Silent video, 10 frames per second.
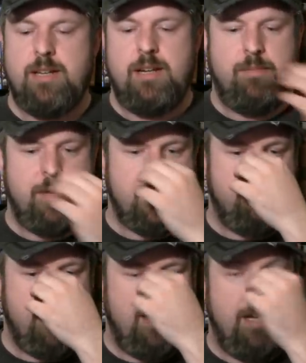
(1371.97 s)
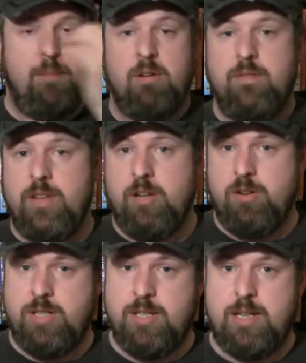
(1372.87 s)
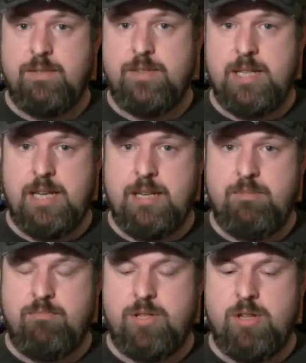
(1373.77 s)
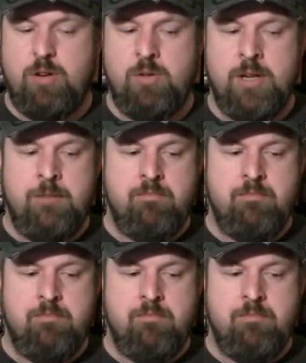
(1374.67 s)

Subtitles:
It's been a number of years since I've seen it, so,